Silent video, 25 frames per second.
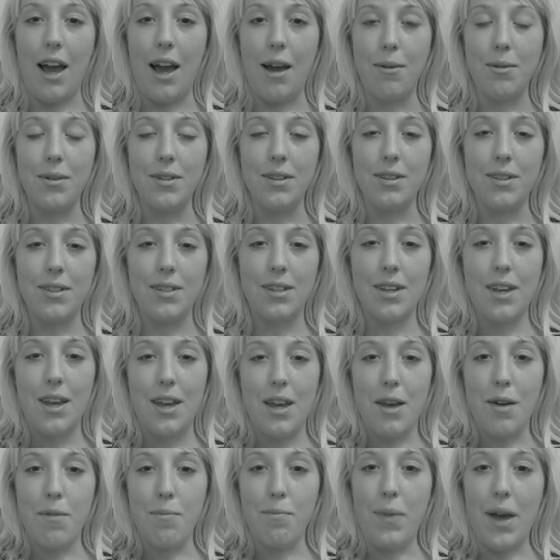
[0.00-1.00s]
I was
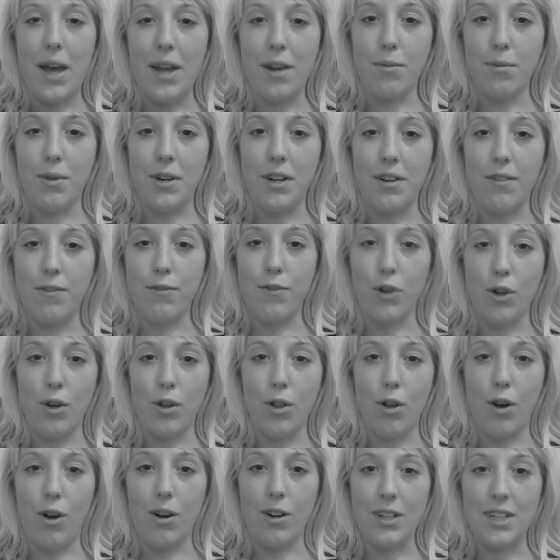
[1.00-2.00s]
bedridden for
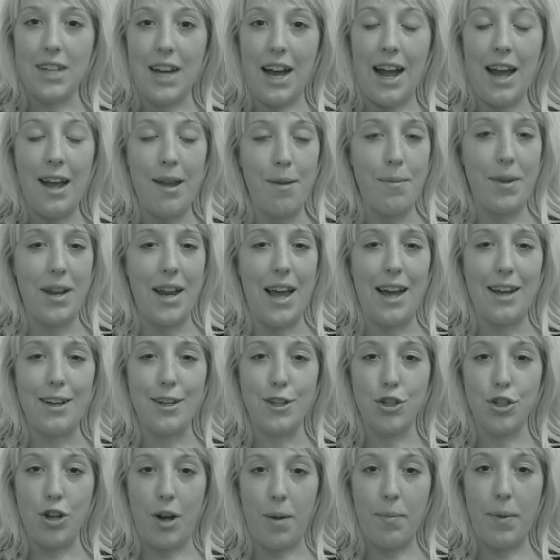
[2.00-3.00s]
a long time and had
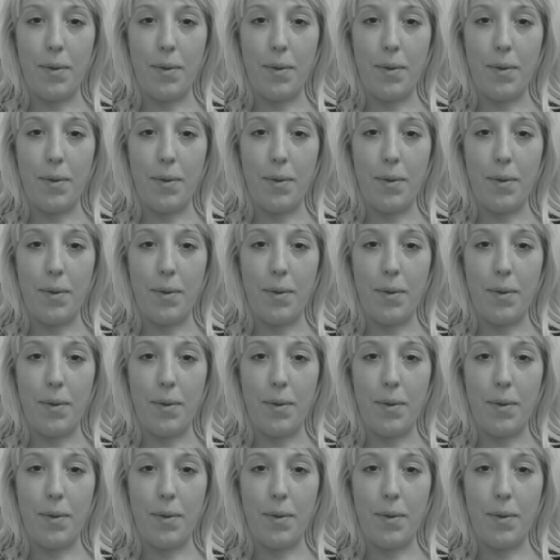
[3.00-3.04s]
to drop